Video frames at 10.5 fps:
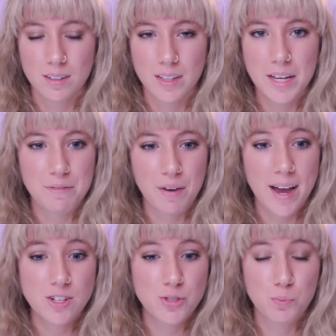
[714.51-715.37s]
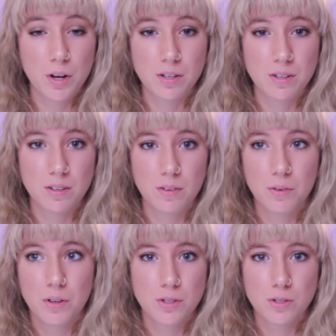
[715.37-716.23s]
Like, if I just want to
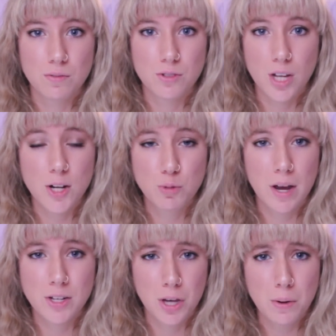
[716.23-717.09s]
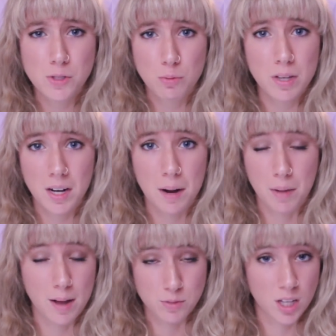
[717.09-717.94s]
touch my toes, you mean
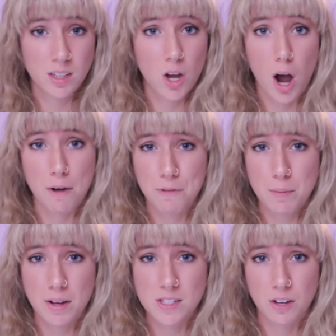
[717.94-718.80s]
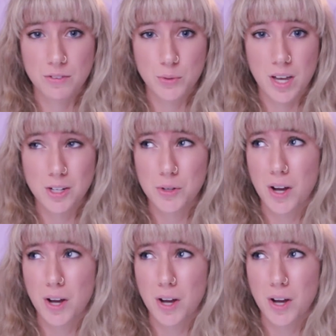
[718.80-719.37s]
I'm suddenly offering myself to a Hindu